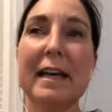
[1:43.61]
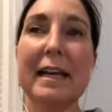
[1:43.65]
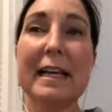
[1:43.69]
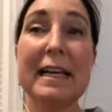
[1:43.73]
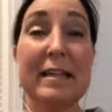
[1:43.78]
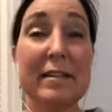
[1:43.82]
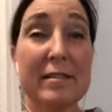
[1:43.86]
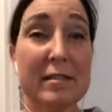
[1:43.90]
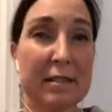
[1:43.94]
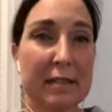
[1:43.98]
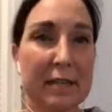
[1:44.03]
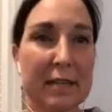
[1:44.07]

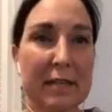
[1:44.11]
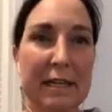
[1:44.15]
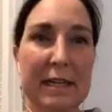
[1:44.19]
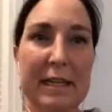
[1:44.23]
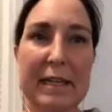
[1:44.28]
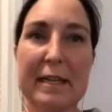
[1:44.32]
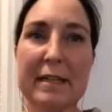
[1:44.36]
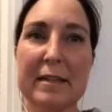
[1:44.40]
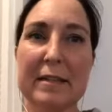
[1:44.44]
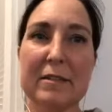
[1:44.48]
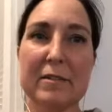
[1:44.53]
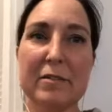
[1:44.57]
easily
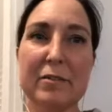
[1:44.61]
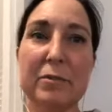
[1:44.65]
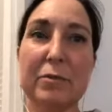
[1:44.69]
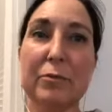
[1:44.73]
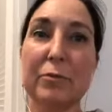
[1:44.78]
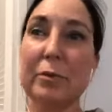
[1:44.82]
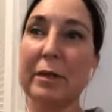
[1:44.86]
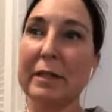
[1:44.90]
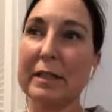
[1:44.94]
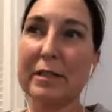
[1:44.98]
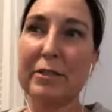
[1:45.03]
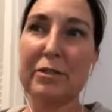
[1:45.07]
is
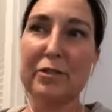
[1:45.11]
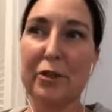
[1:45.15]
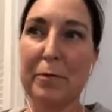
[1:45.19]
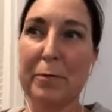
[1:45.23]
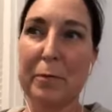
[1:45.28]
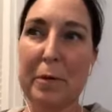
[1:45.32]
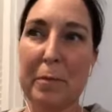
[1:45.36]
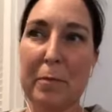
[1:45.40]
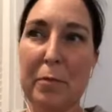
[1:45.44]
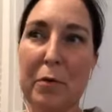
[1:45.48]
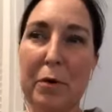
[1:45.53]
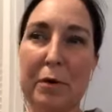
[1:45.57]
really
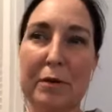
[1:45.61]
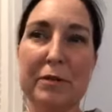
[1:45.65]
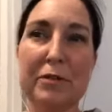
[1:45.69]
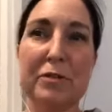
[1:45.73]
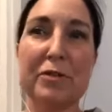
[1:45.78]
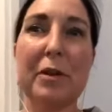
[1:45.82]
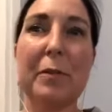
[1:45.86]
super important.